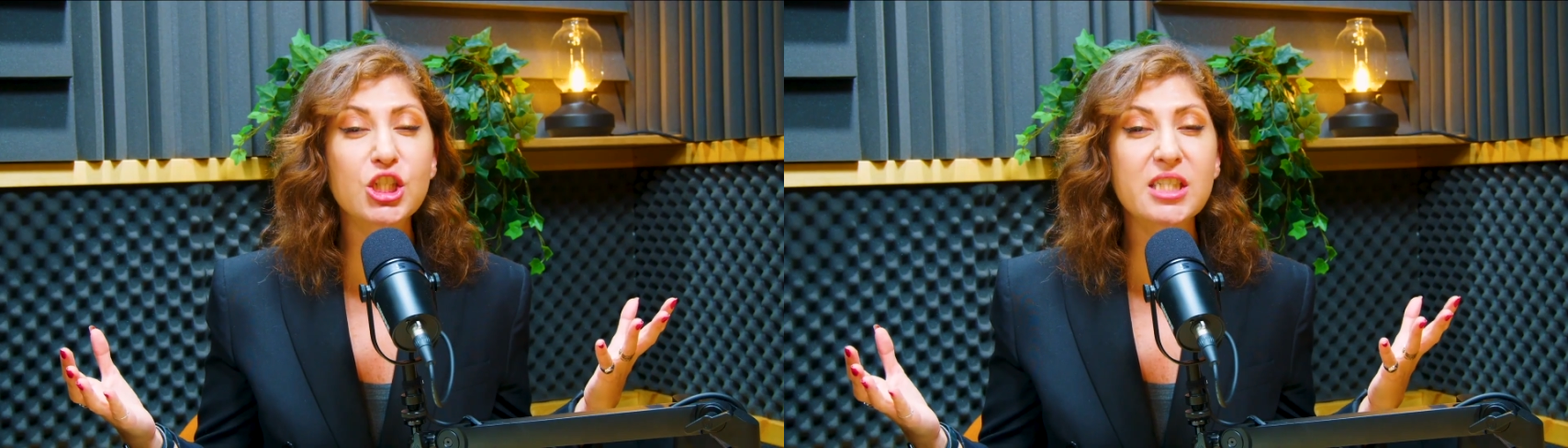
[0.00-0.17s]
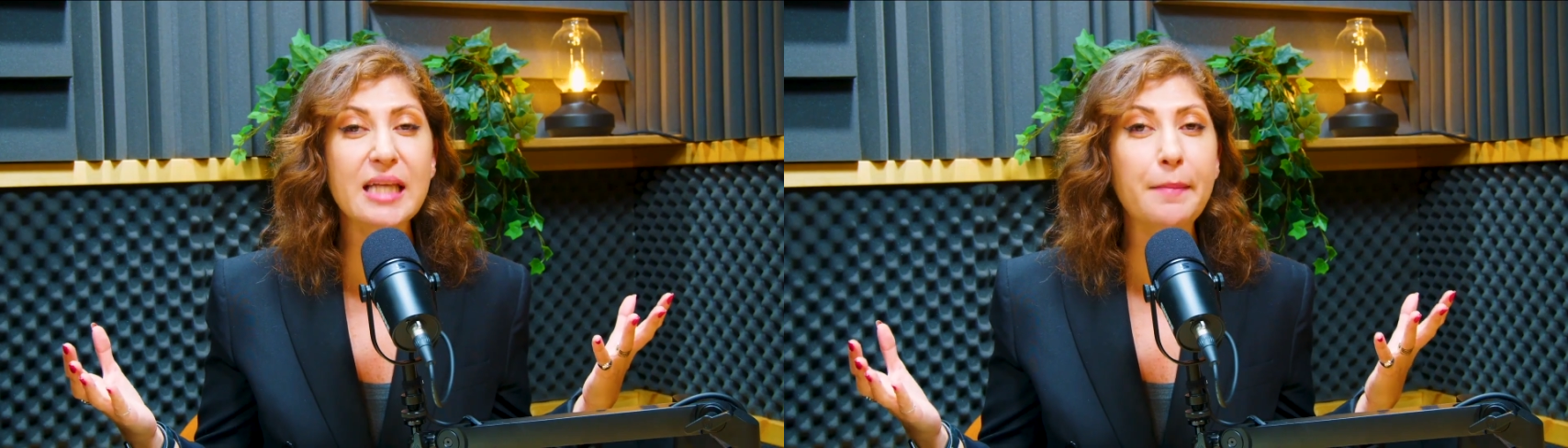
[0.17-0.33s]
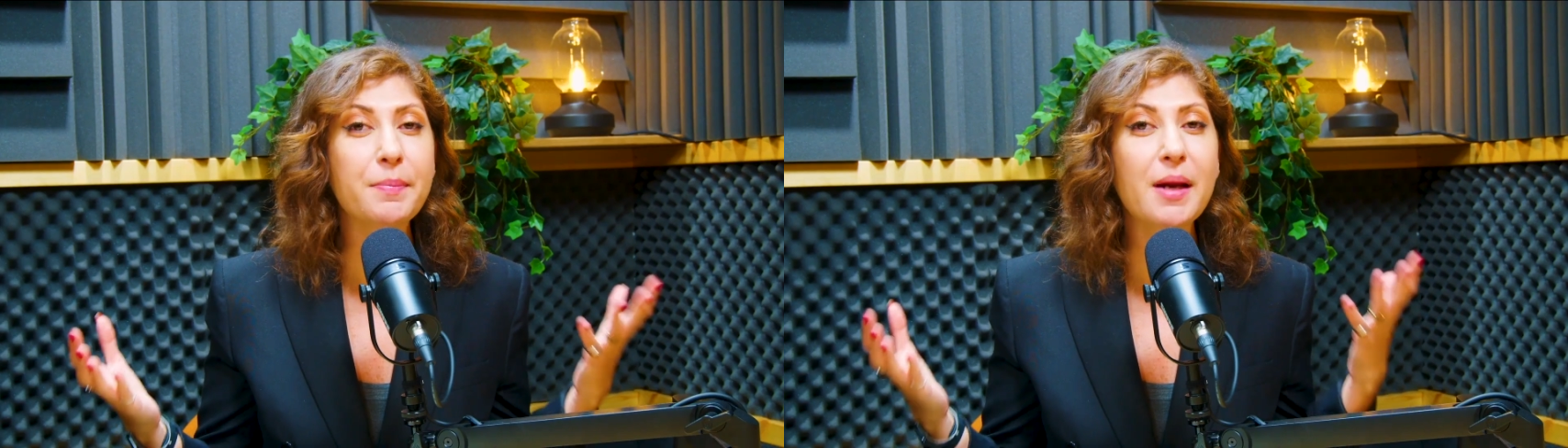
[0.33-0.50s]

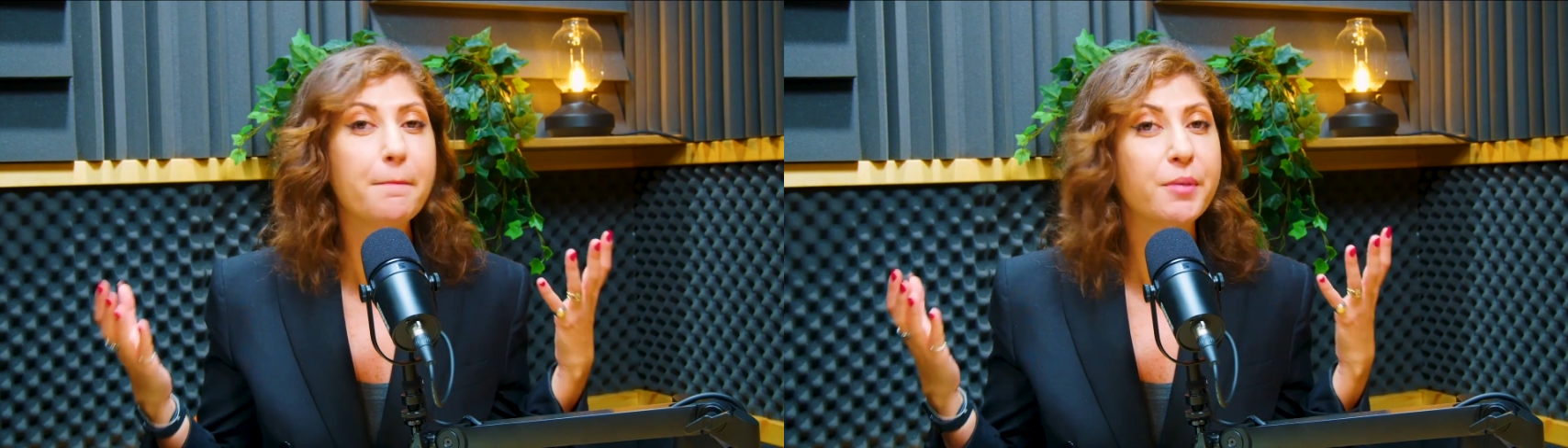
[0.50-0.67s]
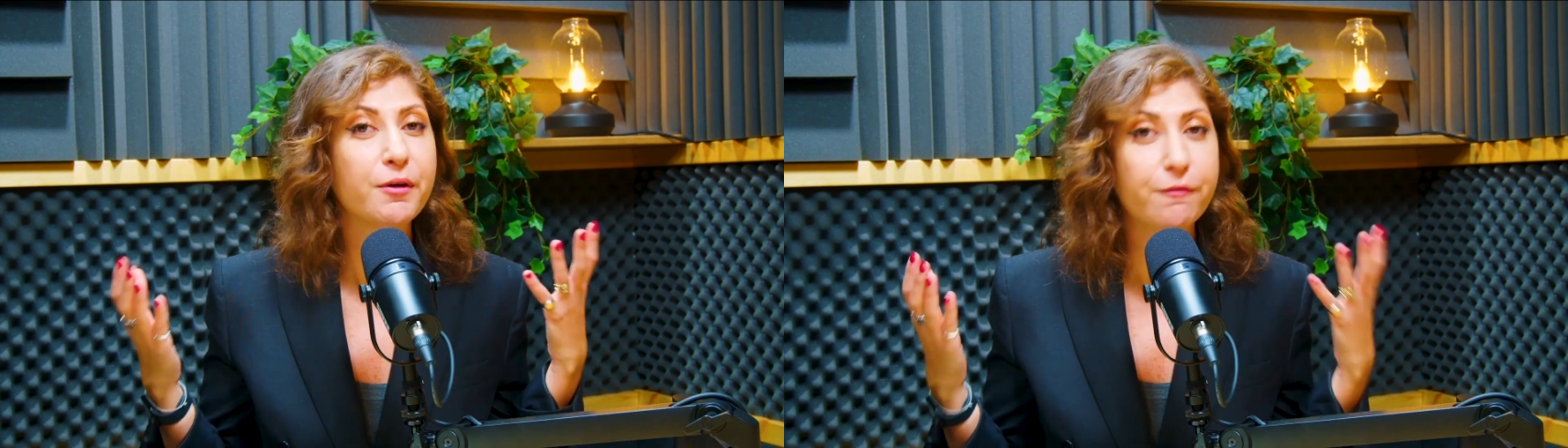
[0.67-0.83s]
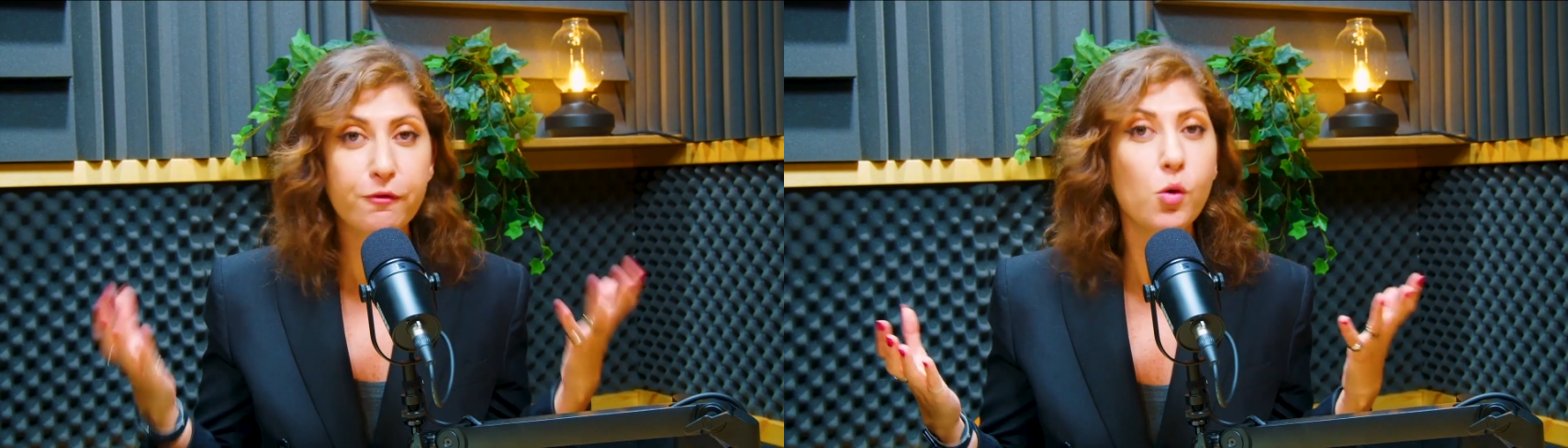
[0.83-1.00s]
step
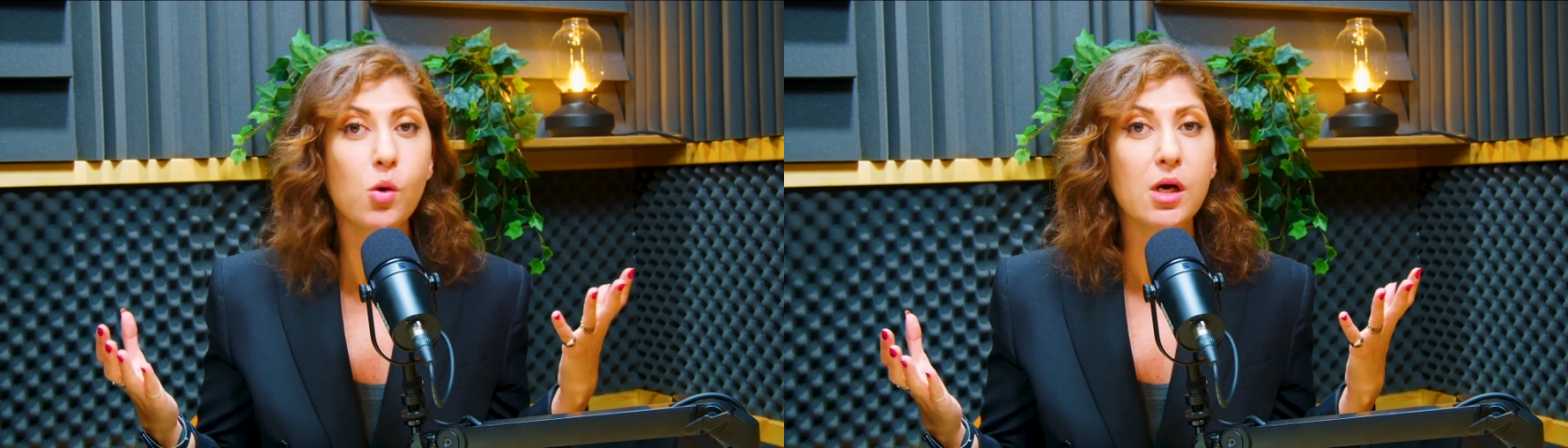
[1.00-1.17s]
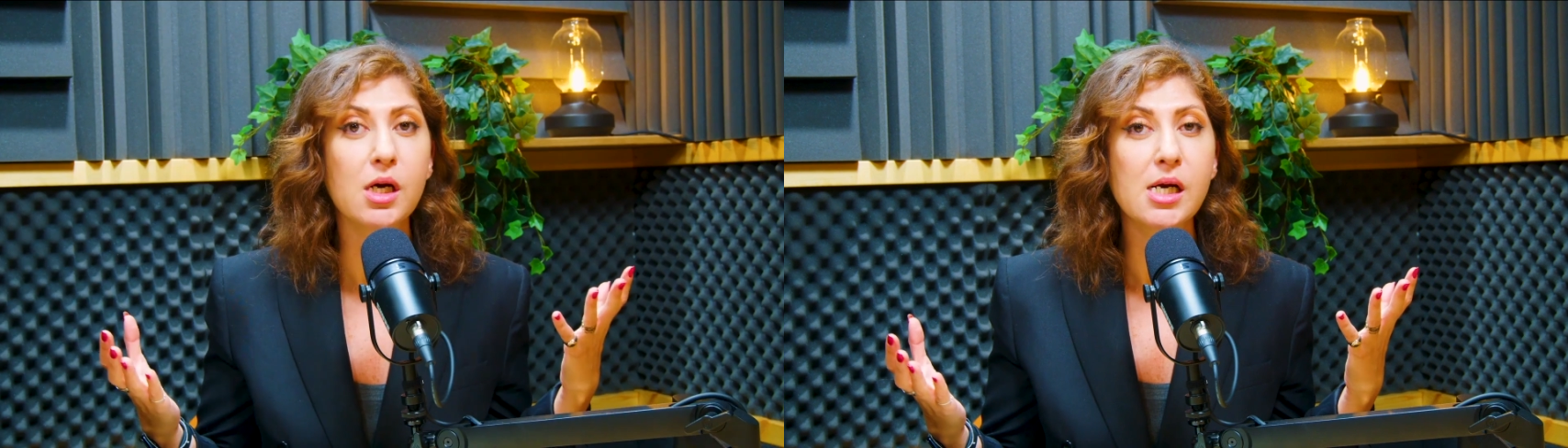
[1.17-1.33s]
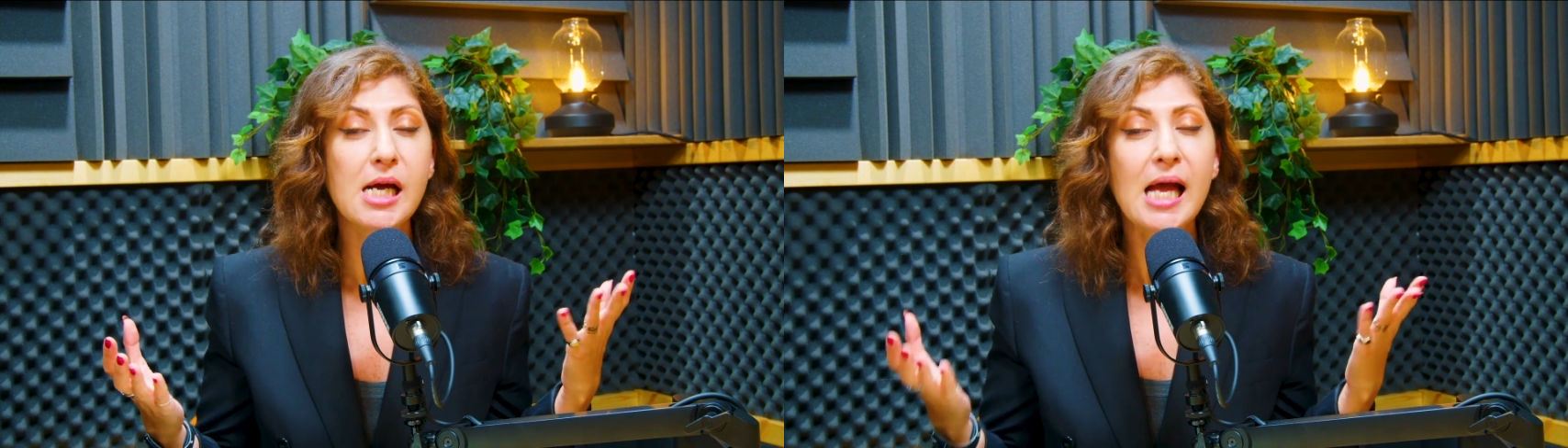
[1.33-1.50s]
number
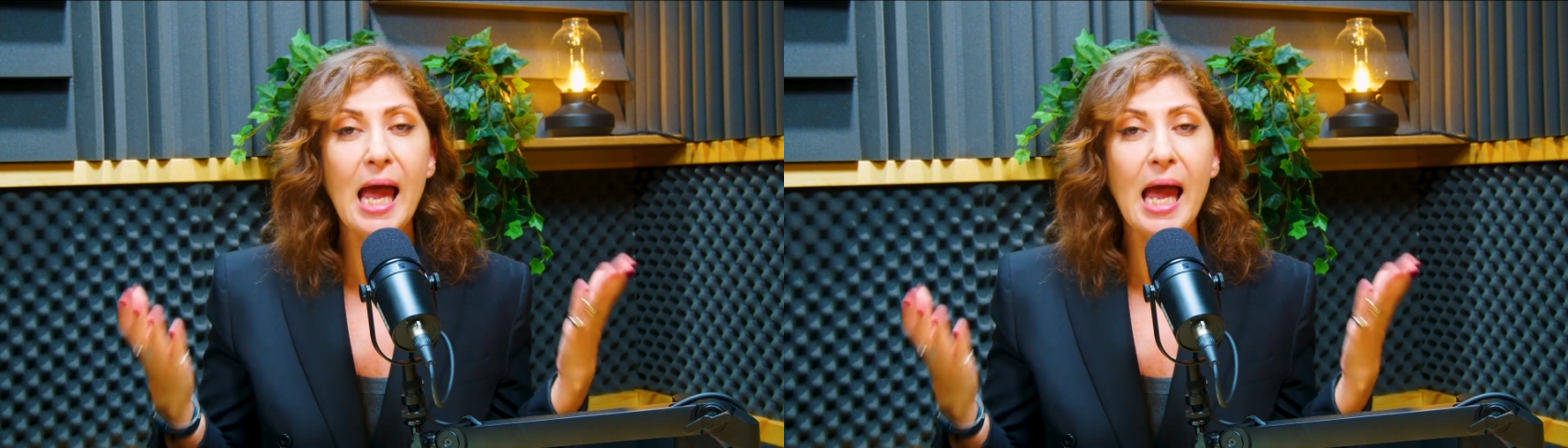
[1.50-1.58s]
4.